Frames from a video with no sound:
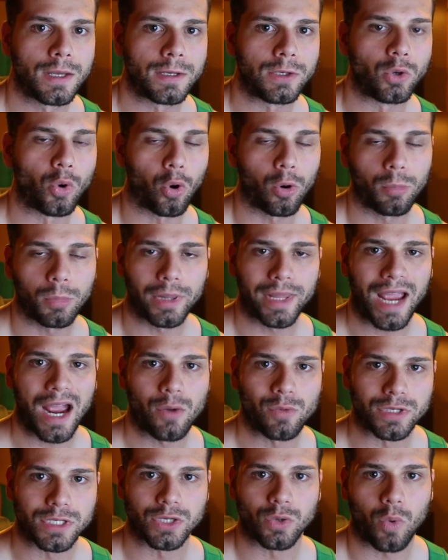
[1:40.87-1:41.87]
Normally I
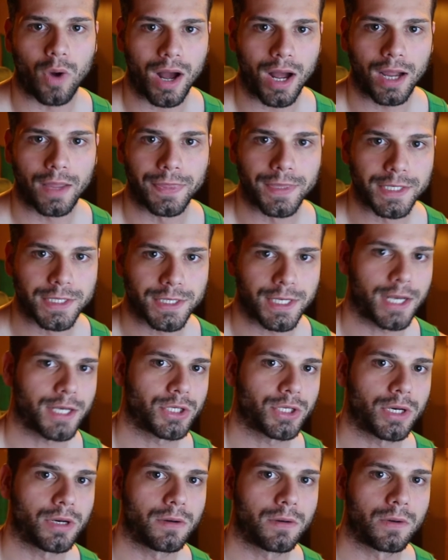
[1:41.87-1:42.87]
would squat on this
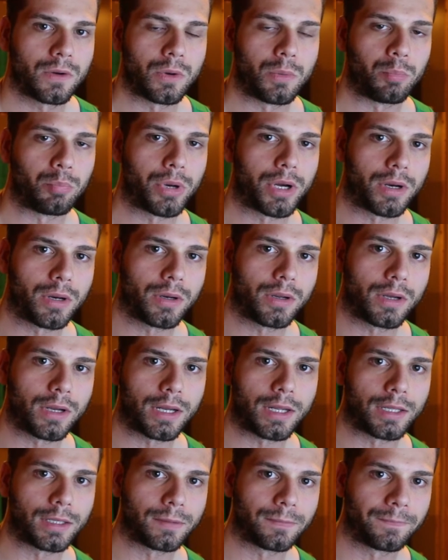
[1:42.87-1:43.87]
session, but
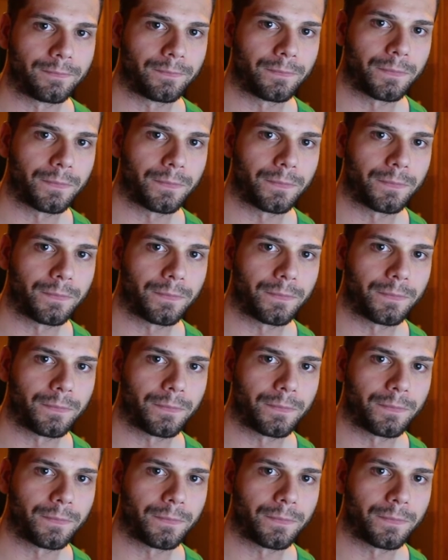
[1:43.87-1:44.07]
uh,